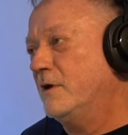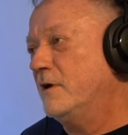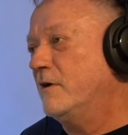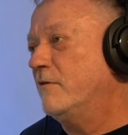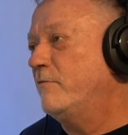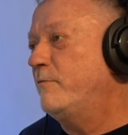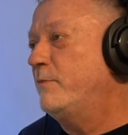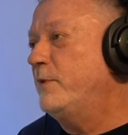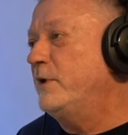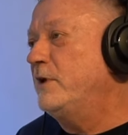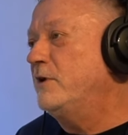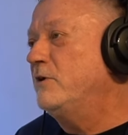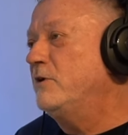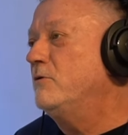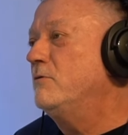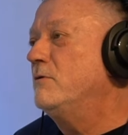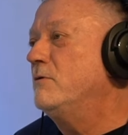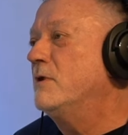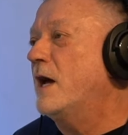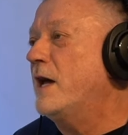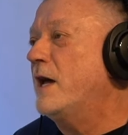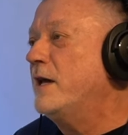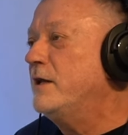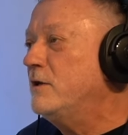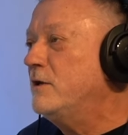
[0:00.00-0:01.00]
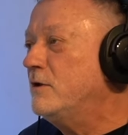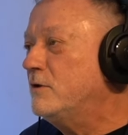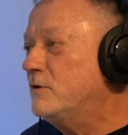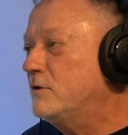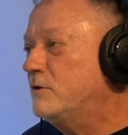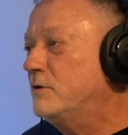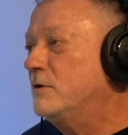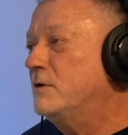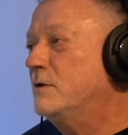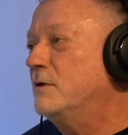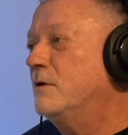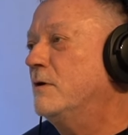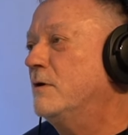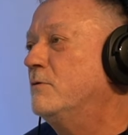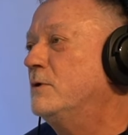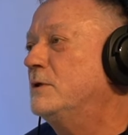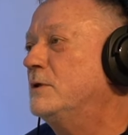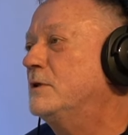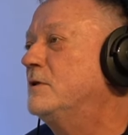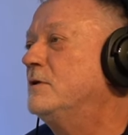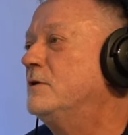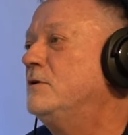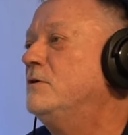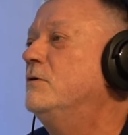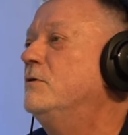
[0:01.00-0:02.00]
of being united to the,
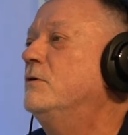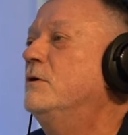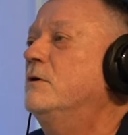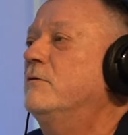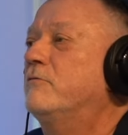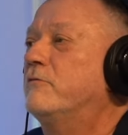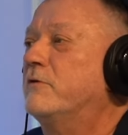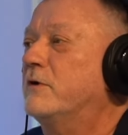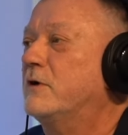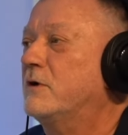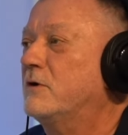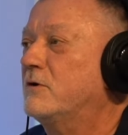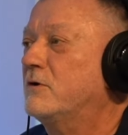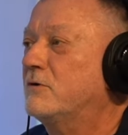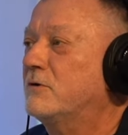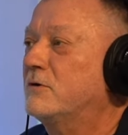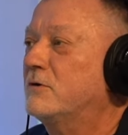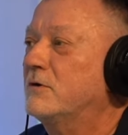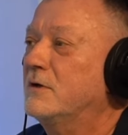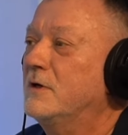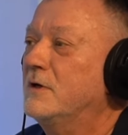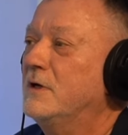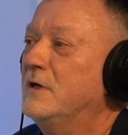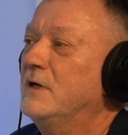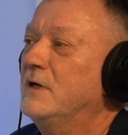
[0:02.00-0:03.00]
with the universe.